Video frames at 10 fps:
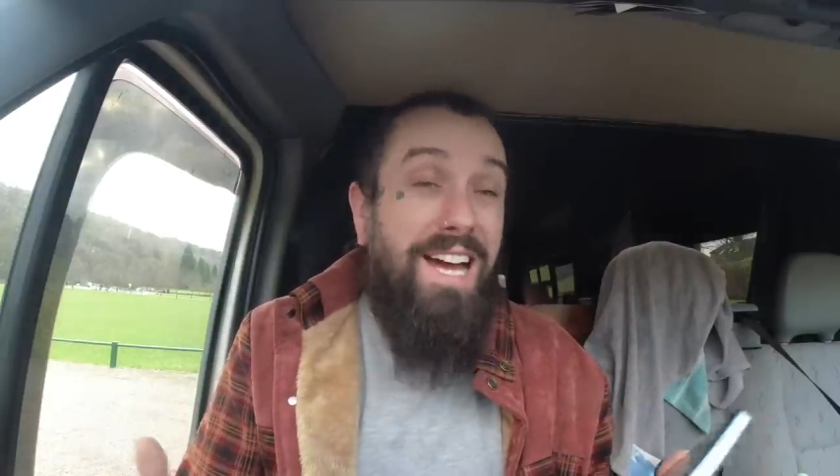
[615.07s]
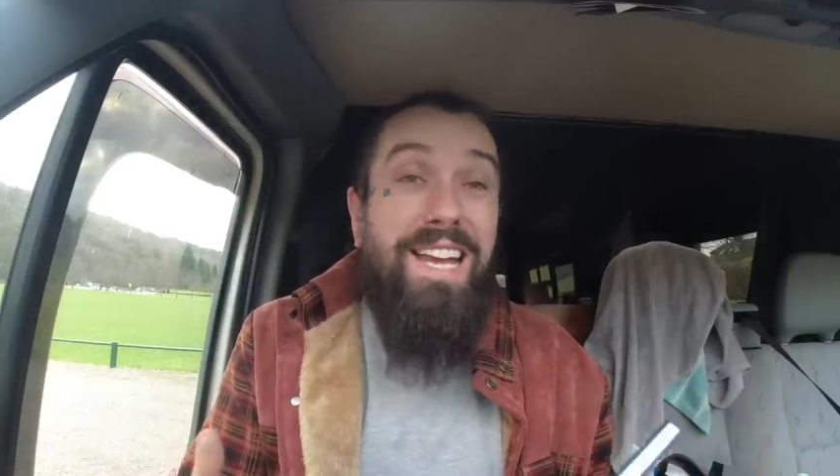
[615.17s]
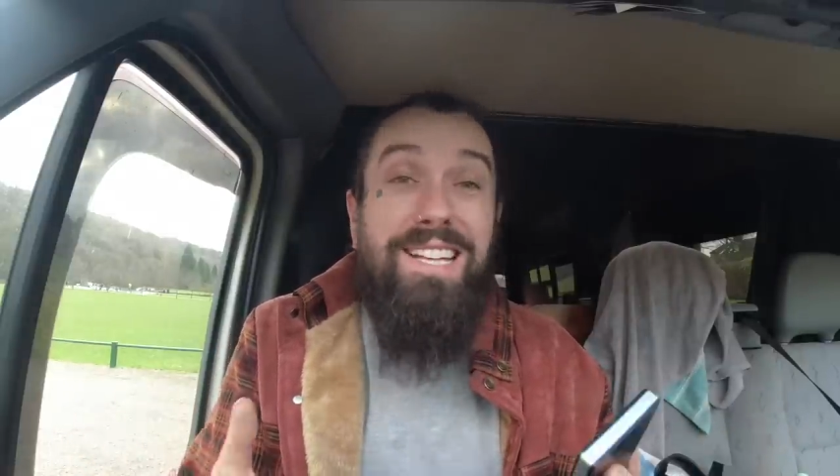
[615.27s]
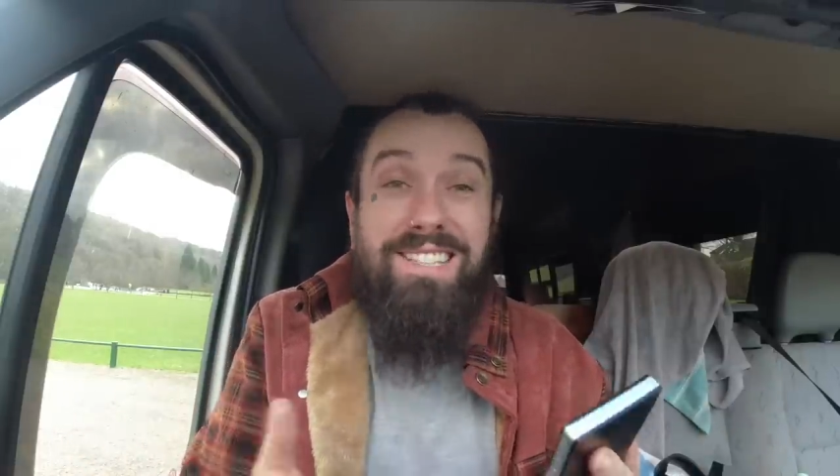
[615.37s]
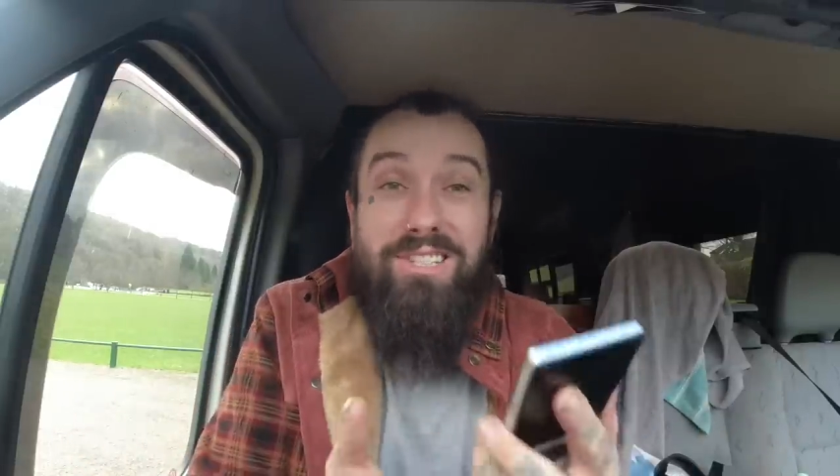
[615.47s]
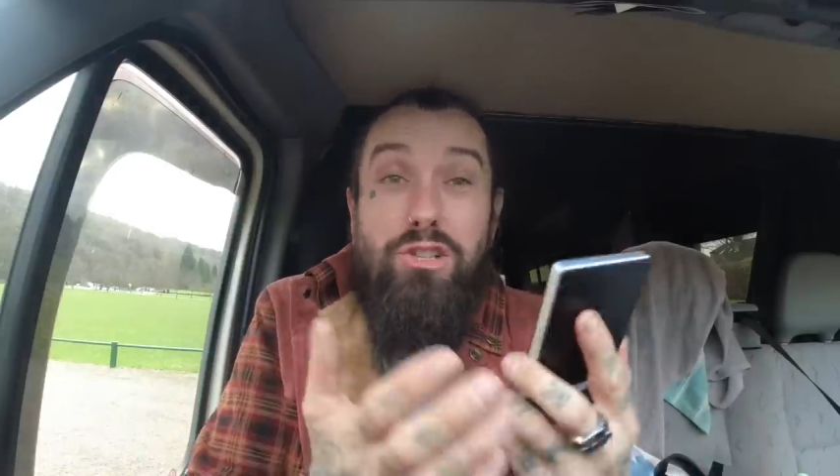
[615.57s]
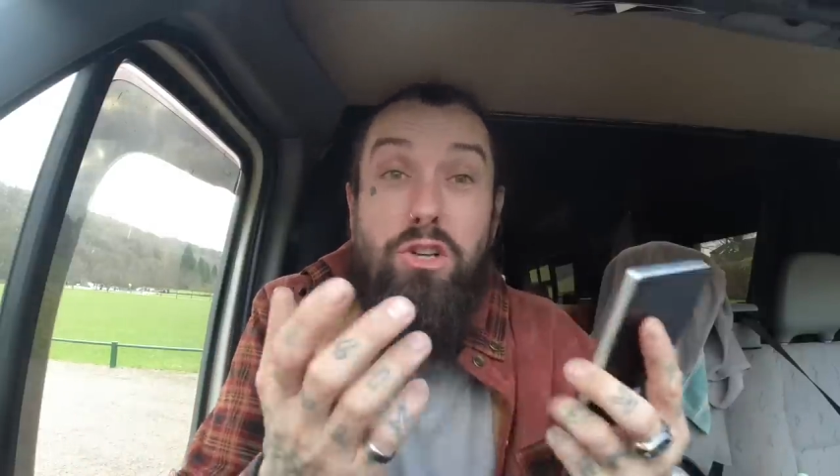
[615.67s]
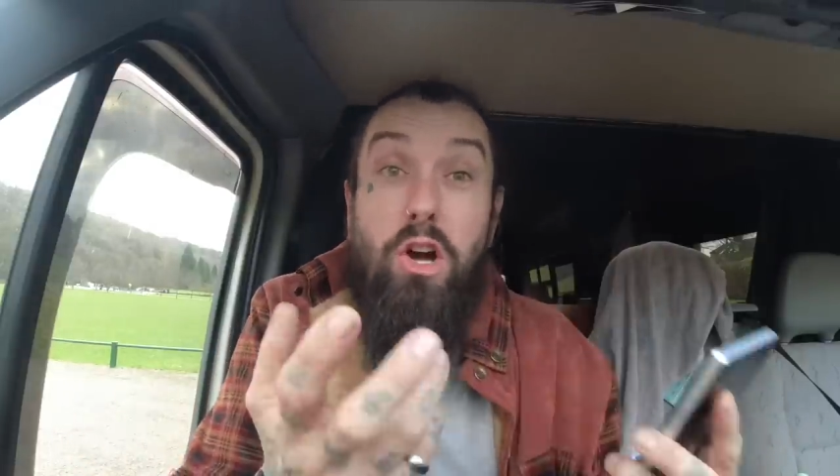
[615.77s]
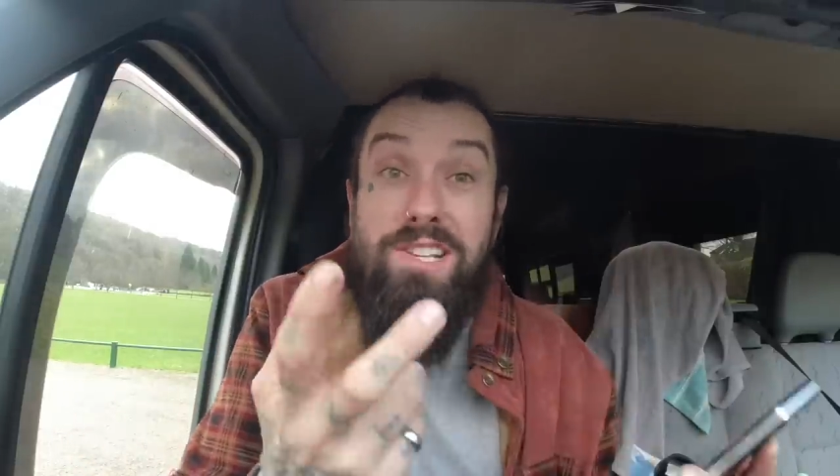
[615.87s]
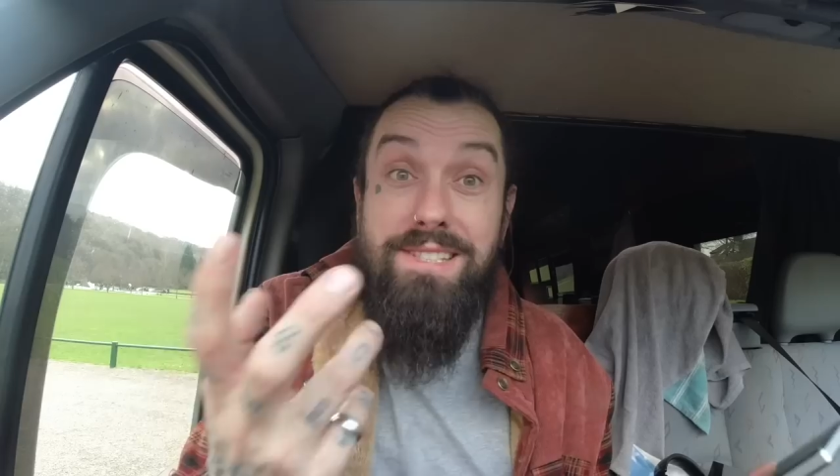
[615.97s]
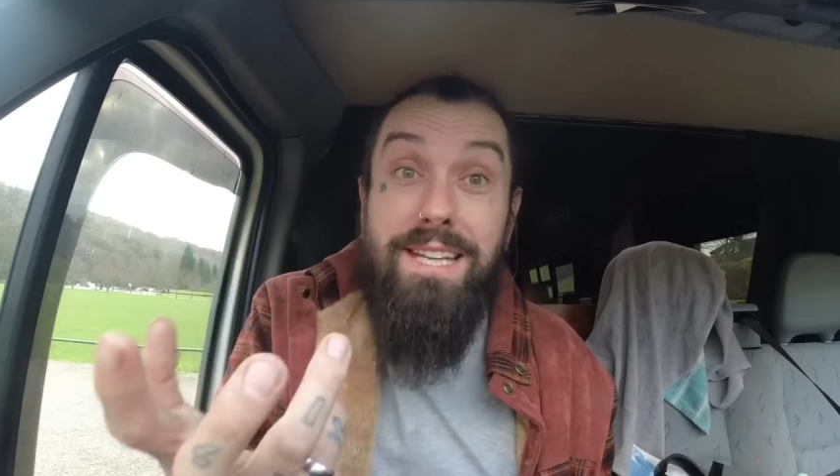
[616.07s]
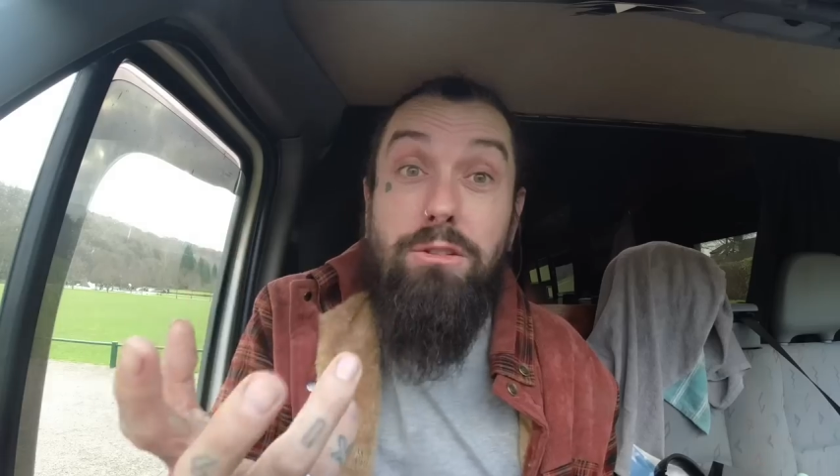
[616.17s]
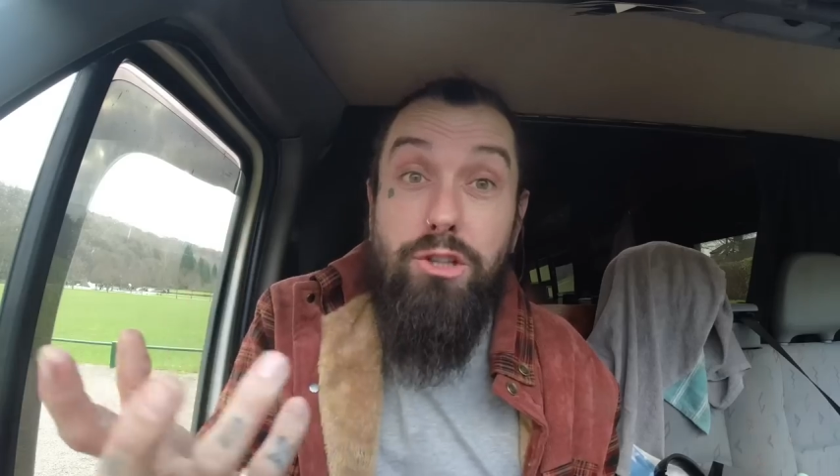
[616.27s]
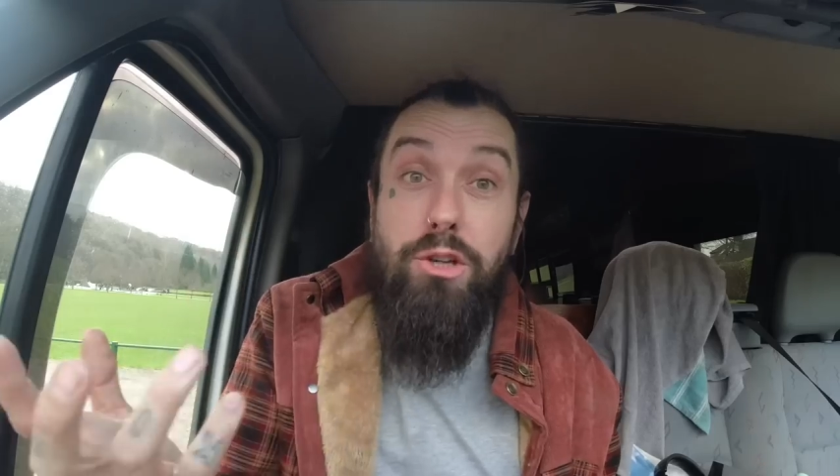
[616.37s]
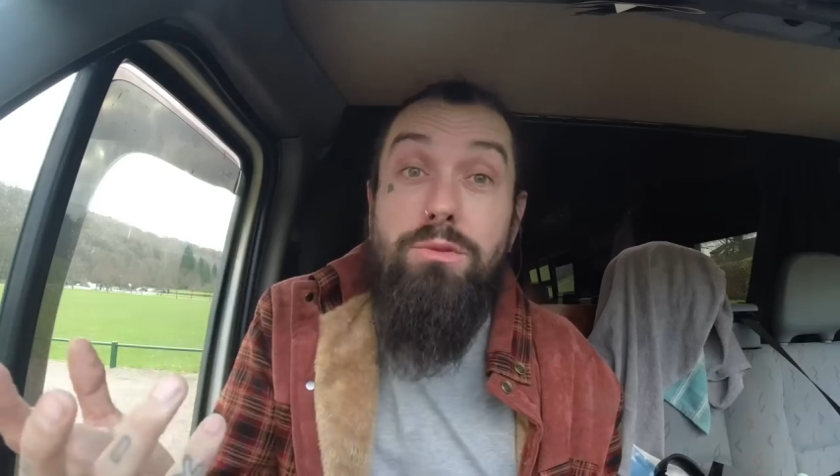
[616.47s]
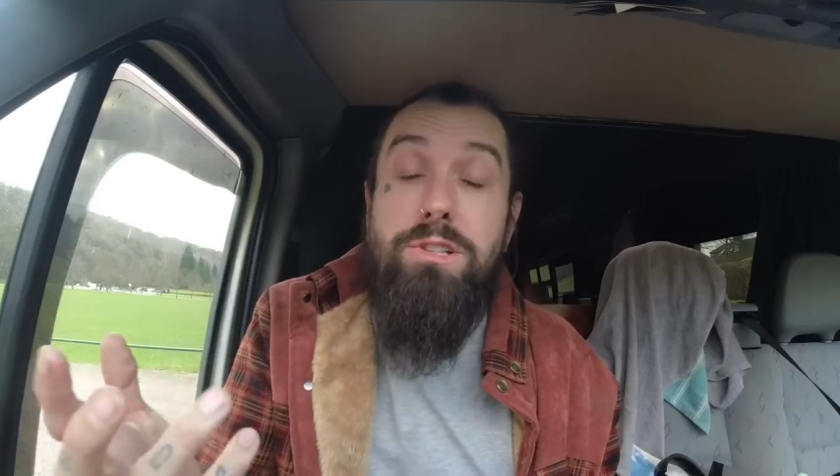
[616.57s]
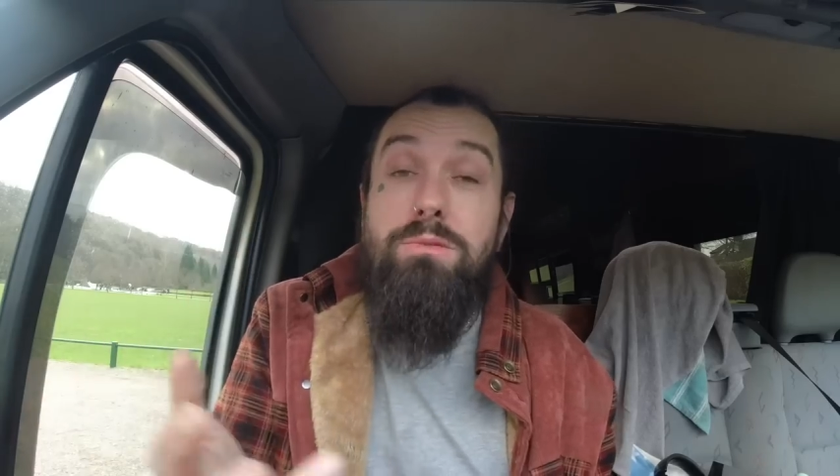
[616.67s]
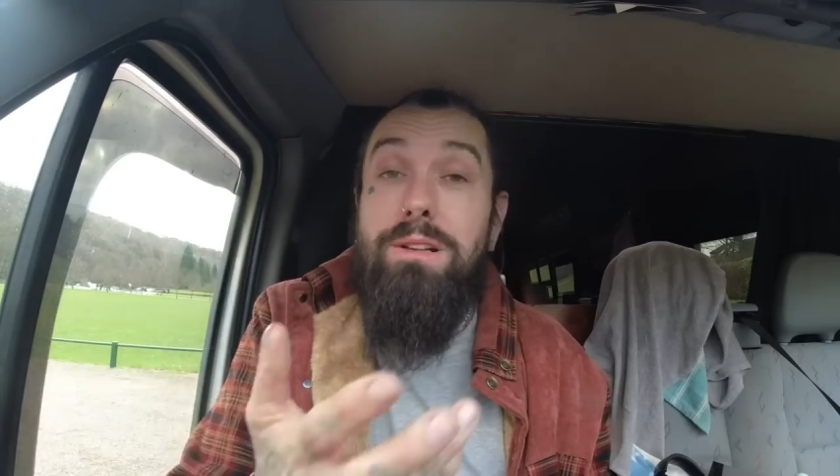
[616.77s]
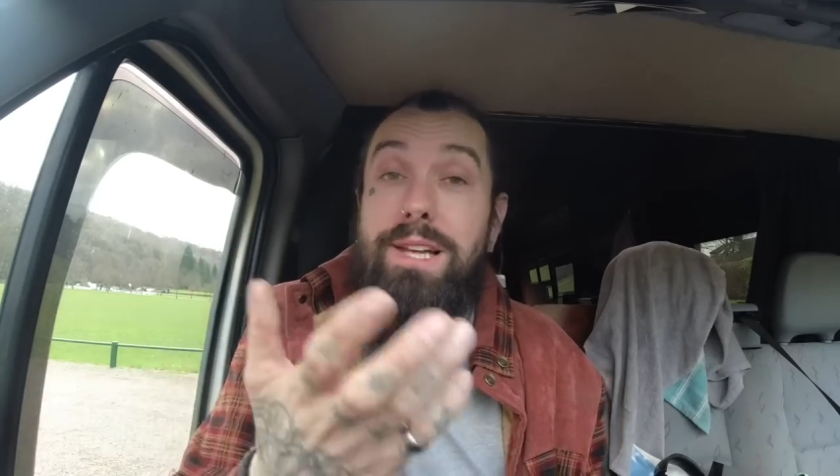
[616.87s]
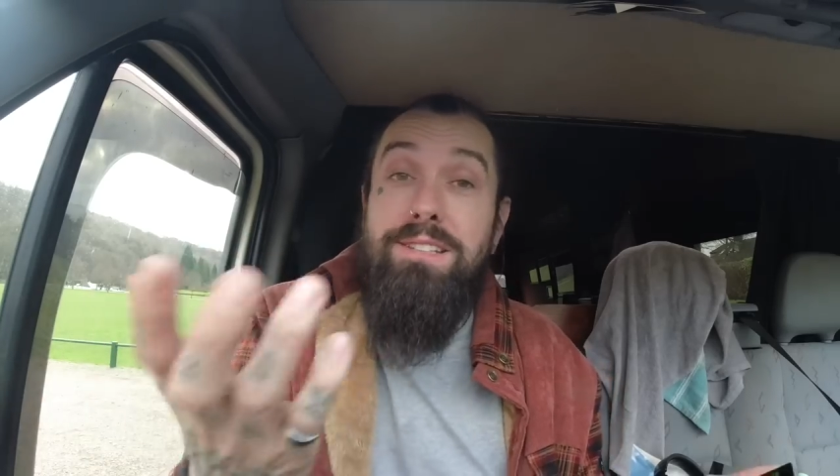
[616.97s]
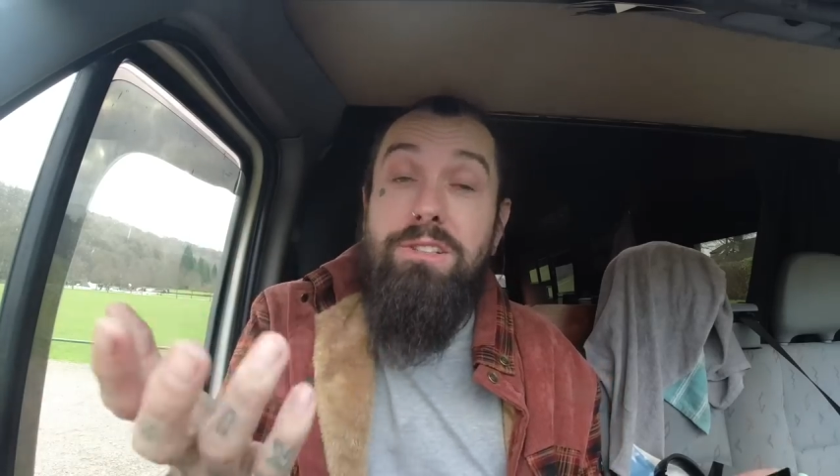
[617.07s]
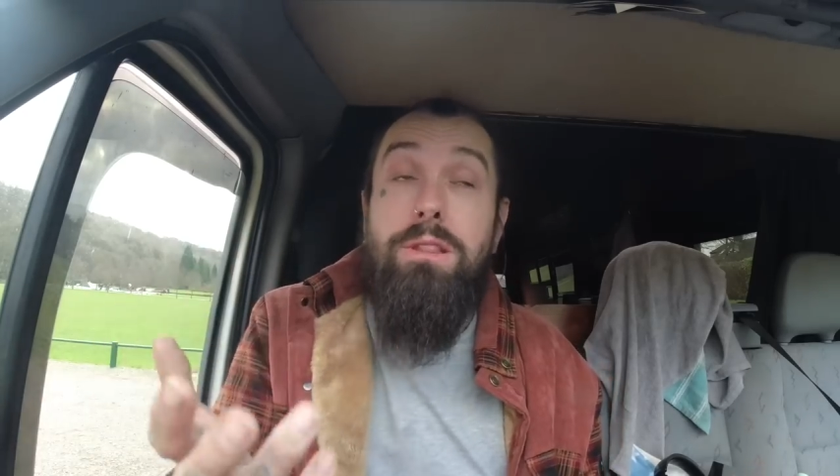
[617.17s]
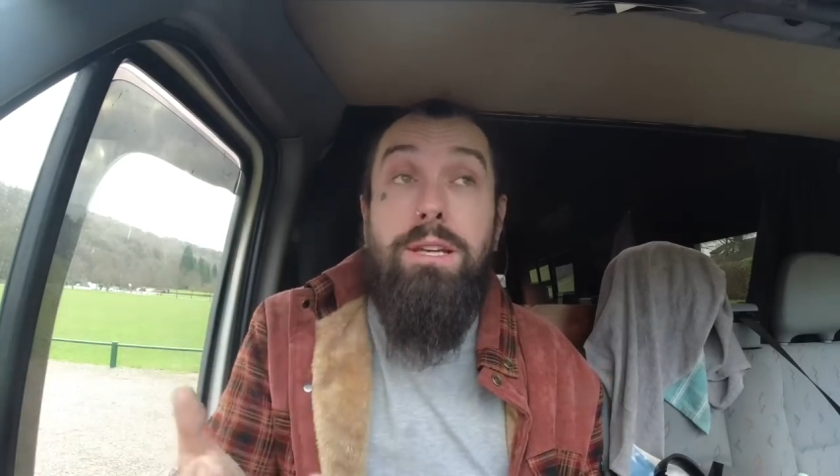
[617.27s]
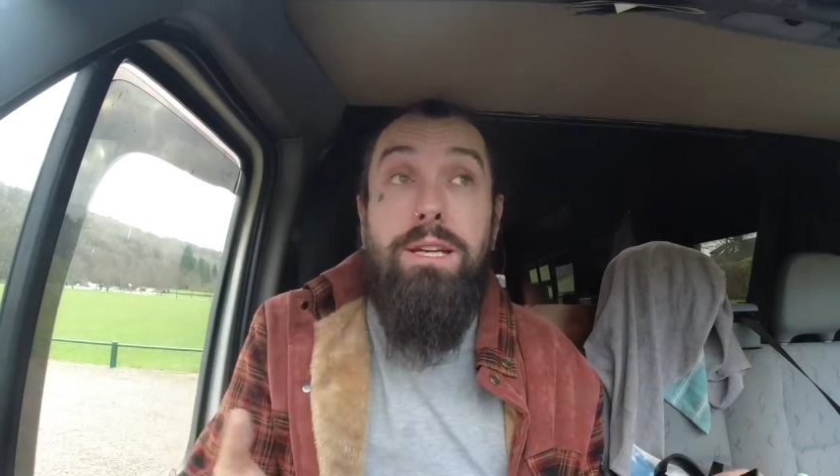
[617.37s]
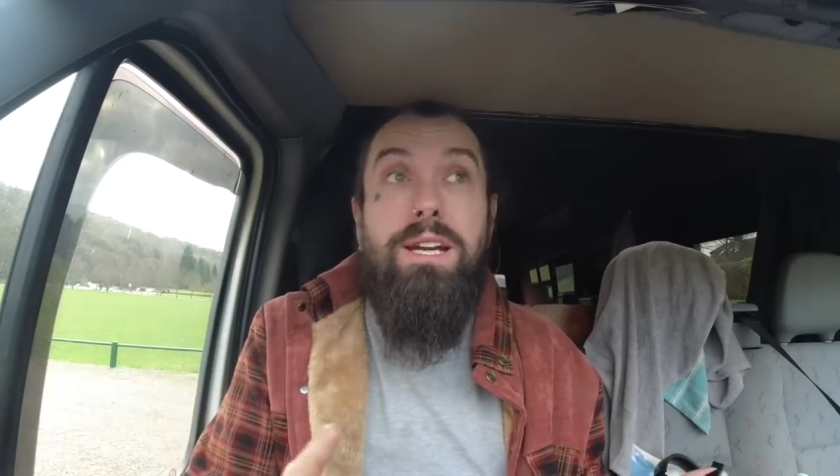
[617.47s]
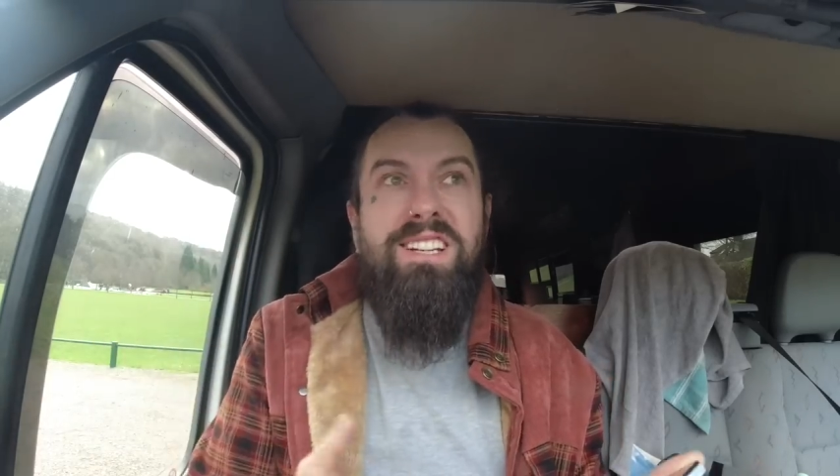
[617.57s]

And it's just got a single use as well. That's the other thing.